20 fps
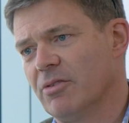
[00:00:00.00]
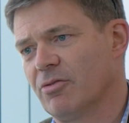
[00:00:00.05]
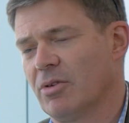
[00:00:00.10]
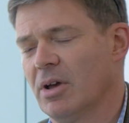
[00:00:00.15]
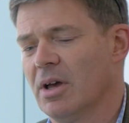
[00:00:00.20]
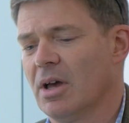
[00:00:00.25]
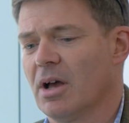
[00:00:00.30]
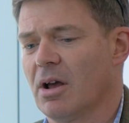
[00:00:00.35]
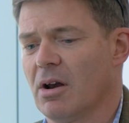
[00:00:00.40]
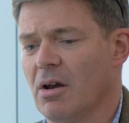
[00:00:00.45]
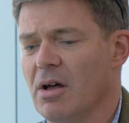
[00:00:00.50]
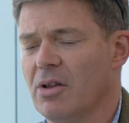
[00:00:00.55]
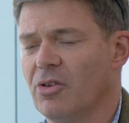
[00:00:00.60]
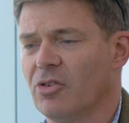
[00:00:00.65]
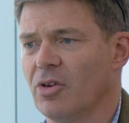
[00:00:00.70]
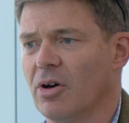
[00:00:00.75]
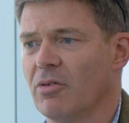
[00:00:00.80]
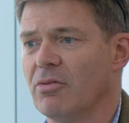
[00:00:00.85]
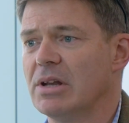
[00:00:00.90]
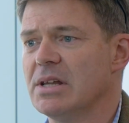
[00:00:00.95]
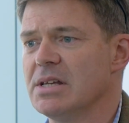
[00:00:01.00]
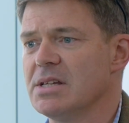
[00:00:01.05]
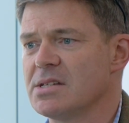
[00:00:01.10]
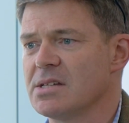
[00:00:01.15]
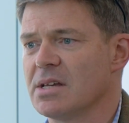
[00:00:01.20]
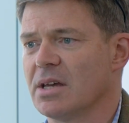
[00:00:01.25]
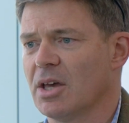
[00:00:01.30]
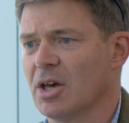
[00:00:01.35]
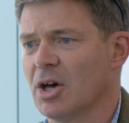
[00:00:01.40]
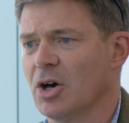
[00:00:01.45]
if clients are
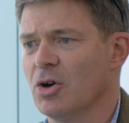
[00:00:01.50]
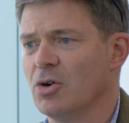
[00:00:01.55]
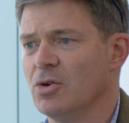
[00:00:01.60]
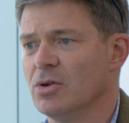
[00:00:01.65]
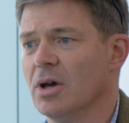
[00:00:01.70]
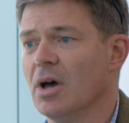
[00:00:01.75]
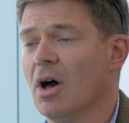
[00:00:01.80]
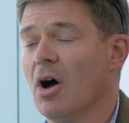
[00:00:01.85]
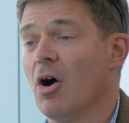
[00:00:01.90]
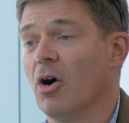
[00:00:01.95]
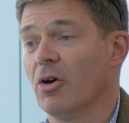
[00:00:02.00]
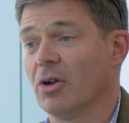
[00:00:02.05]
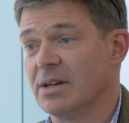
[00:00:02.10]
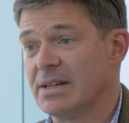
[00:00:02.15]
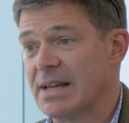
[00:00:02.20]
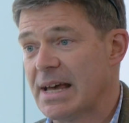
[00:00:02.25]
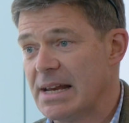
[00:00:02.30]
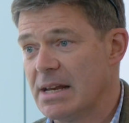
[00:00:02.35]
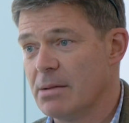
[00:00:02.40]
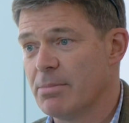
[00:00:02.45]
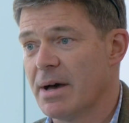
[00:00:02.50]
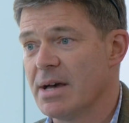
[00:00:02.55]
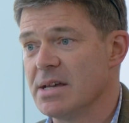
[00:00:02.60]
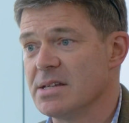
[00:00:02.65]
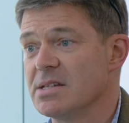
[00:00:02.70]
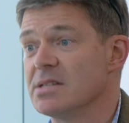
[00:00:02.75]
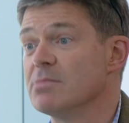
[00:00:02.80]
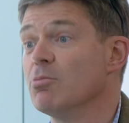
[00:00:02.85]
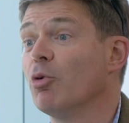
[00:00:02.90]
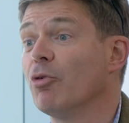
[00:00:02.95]
releasing code on a daily
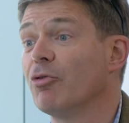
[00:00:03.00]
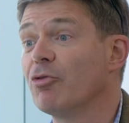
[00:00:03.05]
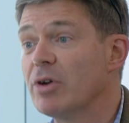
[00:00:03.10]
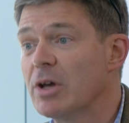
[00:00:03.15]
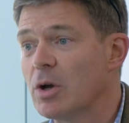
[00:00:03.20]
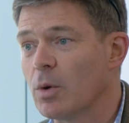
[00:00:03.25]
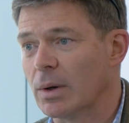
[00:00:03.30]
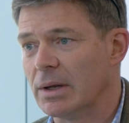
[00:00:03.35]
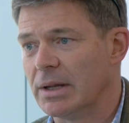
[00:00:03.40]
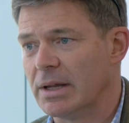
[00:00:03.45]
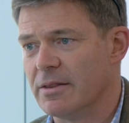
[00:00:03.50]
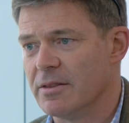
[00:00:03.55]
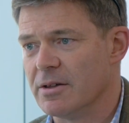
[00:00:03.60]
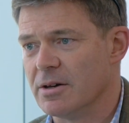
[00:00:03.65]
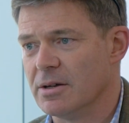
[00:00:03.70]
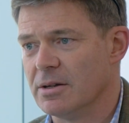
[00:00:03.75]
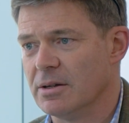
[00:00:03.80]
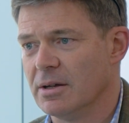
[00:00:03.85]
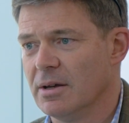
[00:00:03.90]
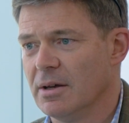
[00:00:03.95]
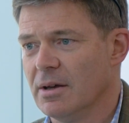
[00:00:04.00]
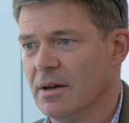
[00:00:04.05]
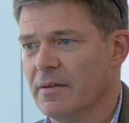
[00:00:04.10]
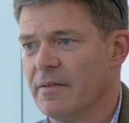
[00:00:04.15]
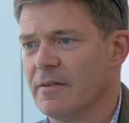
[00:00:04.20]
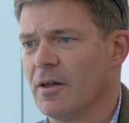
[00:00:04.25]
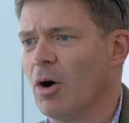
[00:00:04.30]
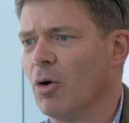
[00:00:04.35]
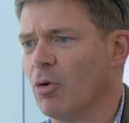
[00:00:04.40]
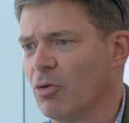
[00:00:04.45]
basis more frequently than
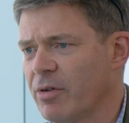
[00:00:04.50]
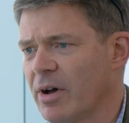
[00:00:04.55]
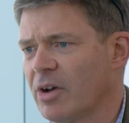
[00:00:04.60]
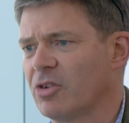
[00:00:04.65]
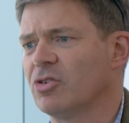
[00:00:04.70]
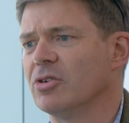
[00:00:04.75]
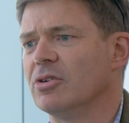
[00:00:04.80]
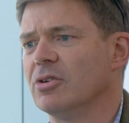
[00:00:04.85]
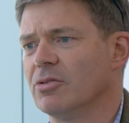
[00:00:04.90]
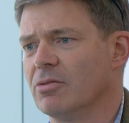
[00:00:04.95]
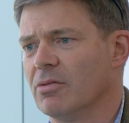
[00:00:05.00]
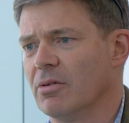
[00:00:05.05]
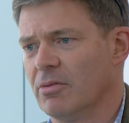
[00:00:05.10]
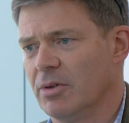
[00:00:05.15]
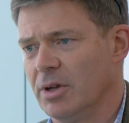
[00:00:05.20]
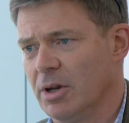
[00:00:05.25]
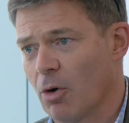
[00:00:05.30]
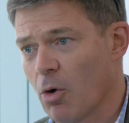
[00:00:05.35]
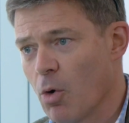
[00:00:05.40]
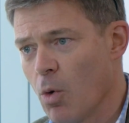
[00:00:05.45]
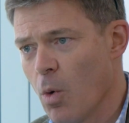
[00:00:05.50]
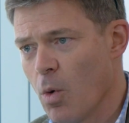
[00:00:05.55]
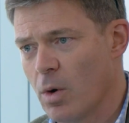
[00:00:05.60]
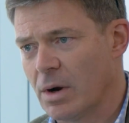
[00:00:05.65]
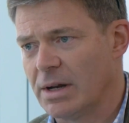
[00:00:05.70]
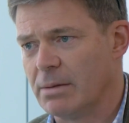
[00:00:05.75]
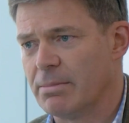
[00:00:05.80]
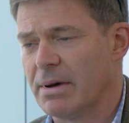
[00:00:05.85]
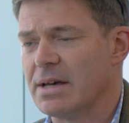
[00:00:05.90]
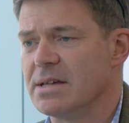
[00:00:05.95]
the old-fashioned
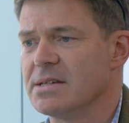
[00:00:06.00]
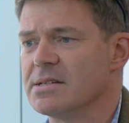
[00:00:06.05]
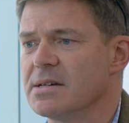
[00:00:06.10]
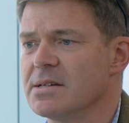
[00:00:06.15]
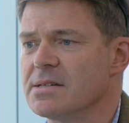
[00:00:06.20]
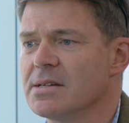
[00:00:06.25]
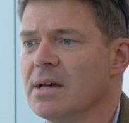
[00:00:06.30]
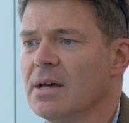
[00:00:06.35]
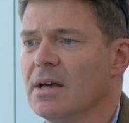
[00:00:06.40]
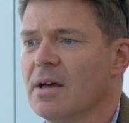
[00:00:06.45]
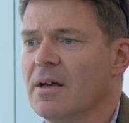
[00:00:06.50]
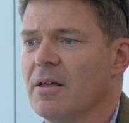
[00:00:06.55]
quarterly basis,